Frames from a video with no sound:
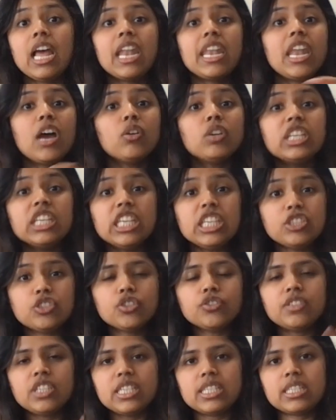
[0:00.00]
Now, each
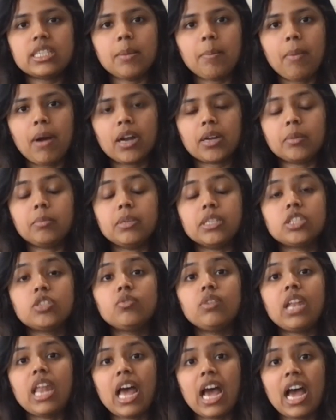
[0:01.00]
of these departments
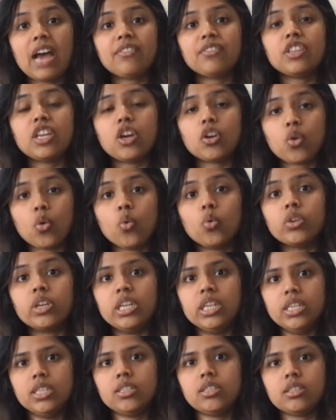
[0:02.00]
will have their own
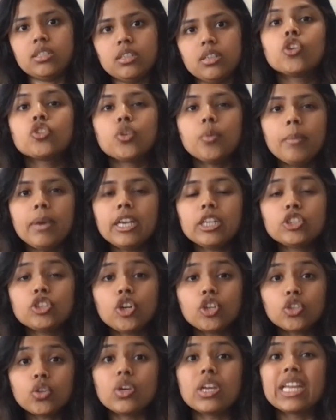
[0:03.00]
listserv. So make
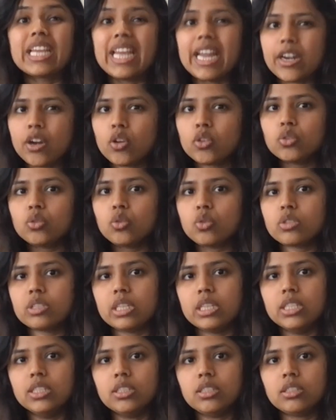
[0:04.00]
sure to get on those
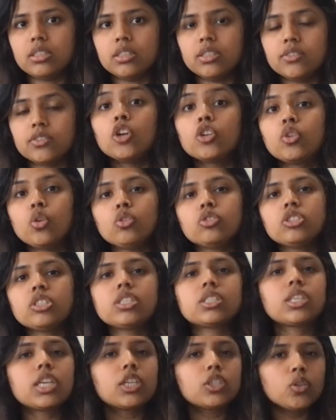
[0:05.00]
listservs. Don't
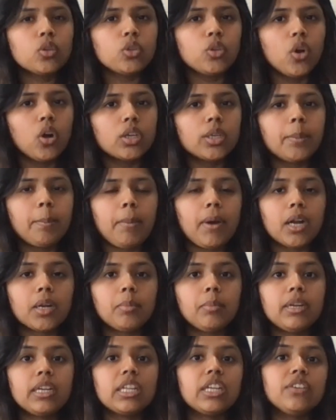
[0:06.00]
just stick to your
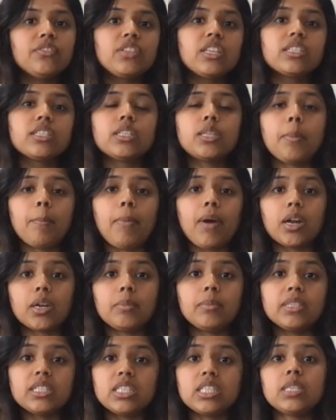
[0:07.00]
department. If there's a
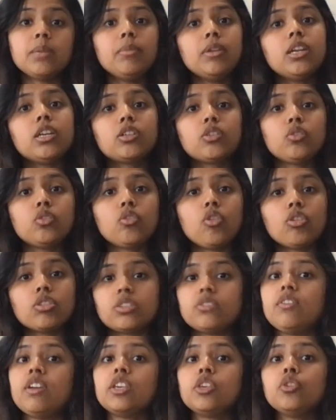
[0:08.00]
department similar to
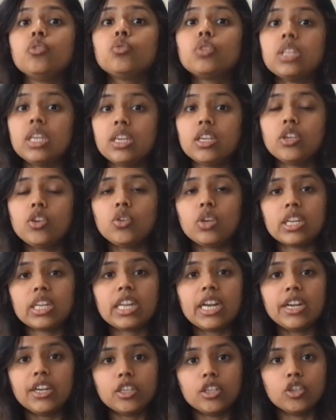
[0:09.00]
yours where you think you can
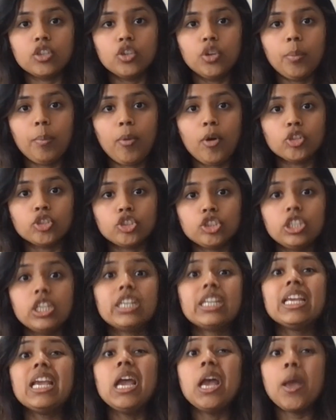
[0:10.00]
get a good
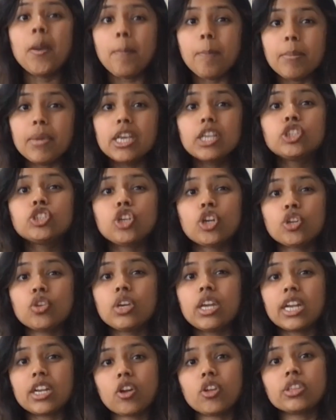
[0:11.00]
opportunity, make sure to
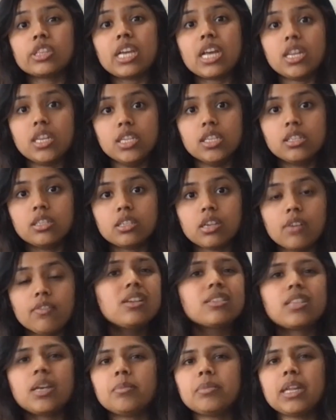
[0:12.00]
get on their listserv.
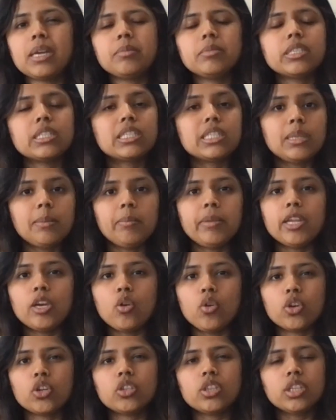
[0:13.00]
Sometimes it's simply
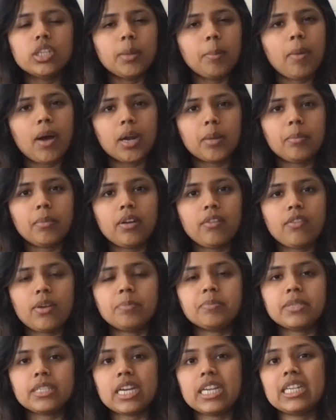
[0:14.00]
going to the department
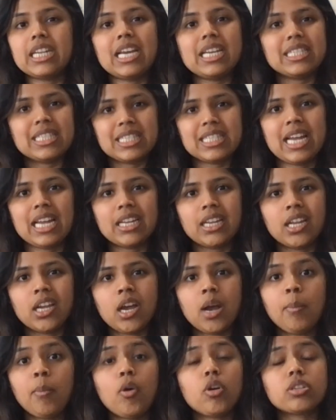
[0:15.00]
website and signing
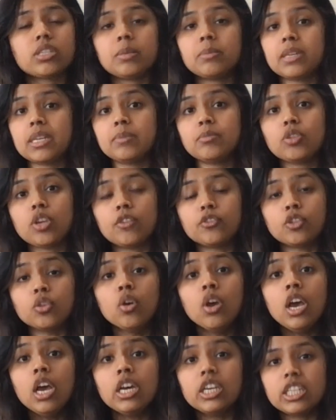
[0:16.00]
up, or sometimes you have to
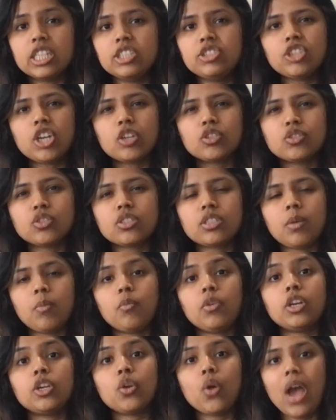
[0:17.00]
reach out to
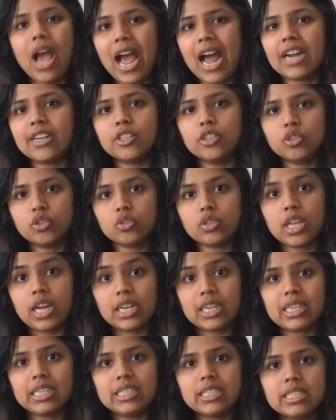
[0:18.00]
someone to add you to
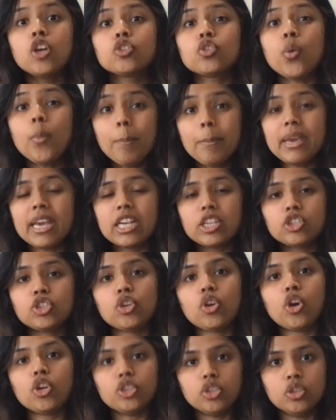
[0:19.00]
that list. So make
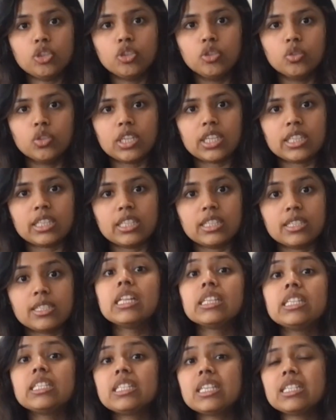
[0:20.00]
sure you're doing this.
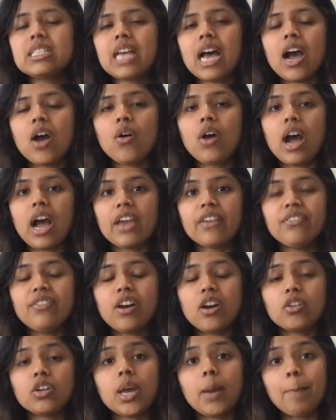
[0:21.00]
This is how I
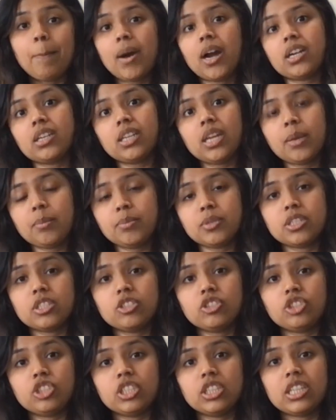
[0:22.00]
found a part-time
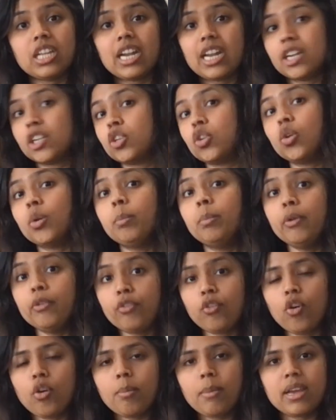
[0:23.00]
position that I took
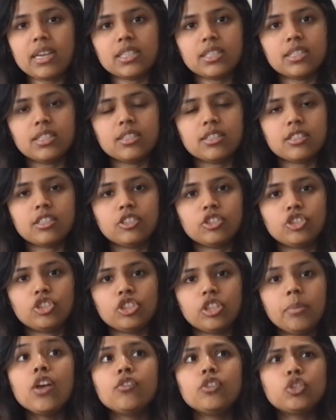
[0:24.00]
before my
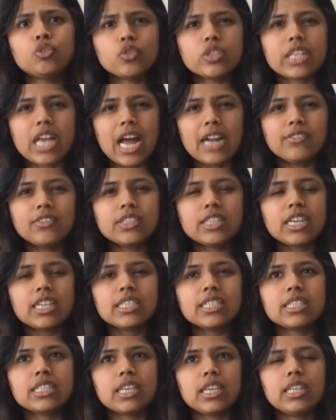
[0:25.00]
assistantship, which was
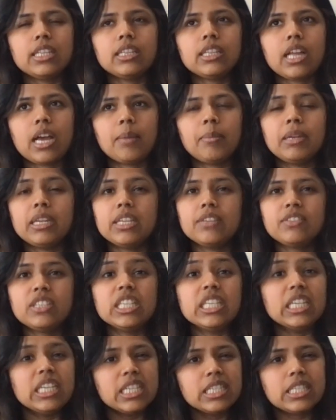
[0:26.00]
advertised in, I believe,
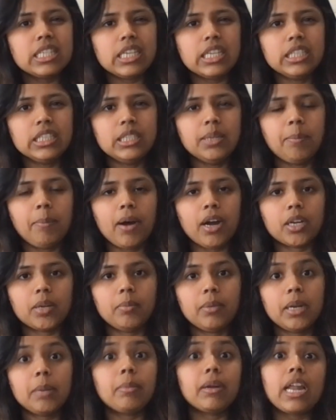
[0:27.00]
the ECE
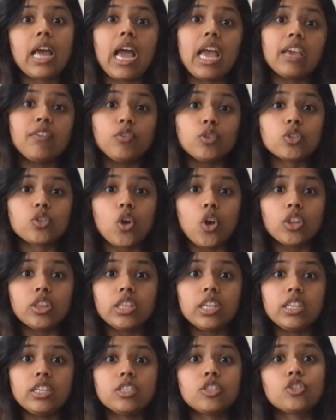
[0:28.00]
department, but I was on
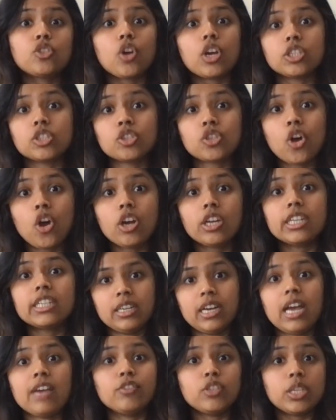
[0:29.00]
the list, so I saw it.
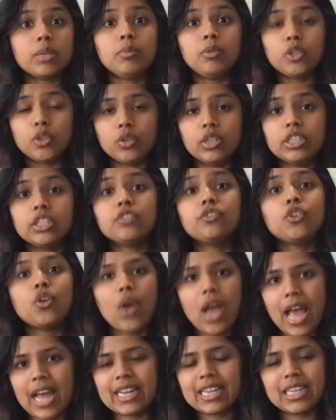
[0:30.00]
I was able to interview
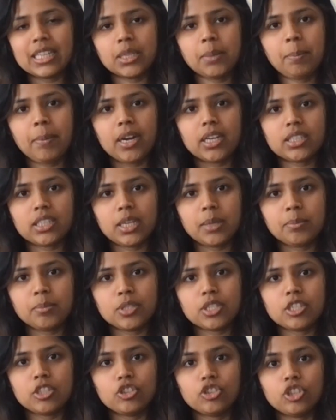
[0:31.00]
and get the part-time
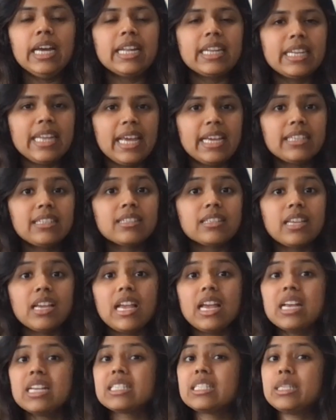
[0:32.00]
position. Next,
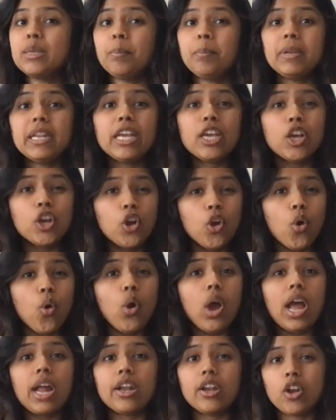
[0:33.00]
Simply go
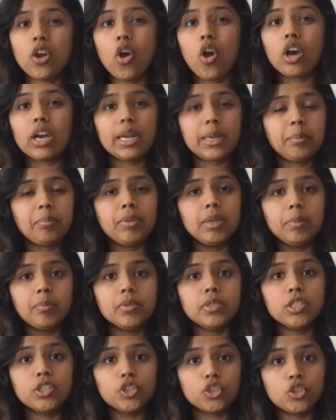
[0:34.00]
and knock at
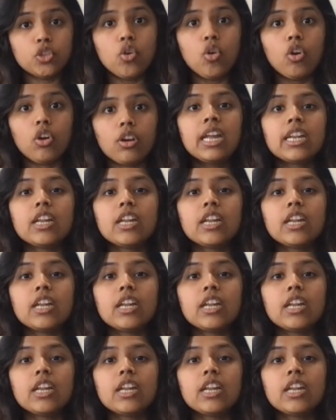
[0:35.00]
people's door.